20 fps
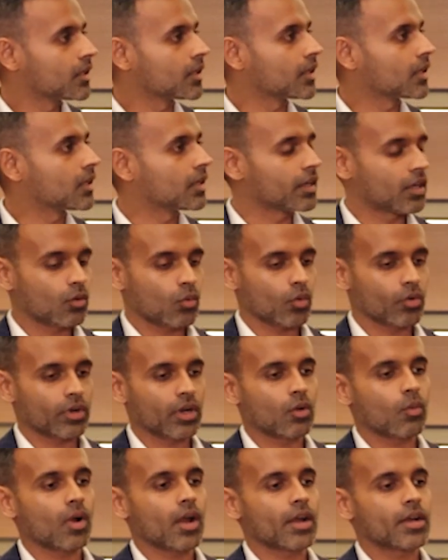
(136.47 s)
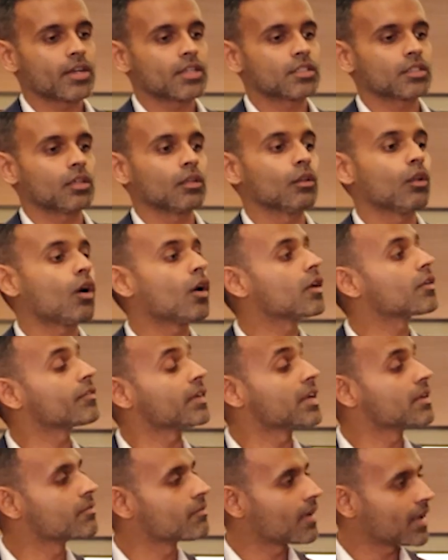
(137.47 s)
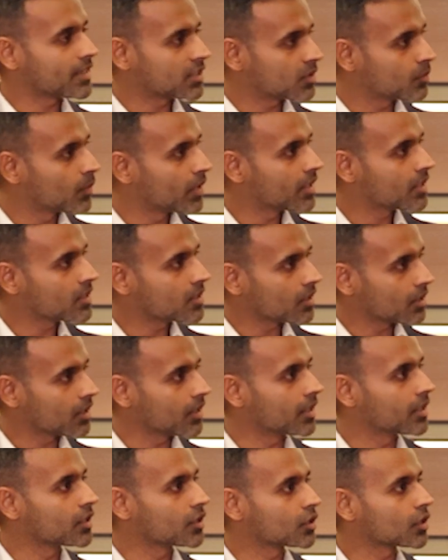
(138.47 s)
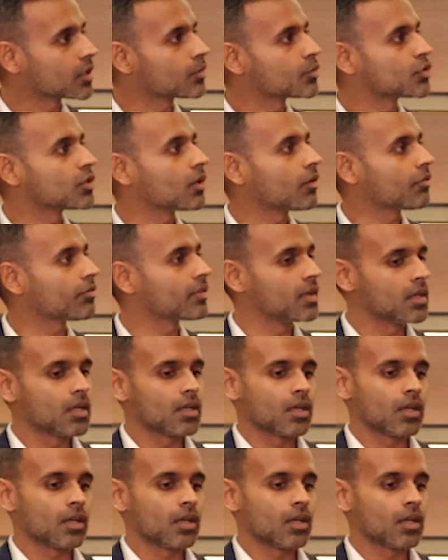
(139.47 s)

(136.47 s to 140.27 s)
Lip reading: It requires a lot of investment in terms of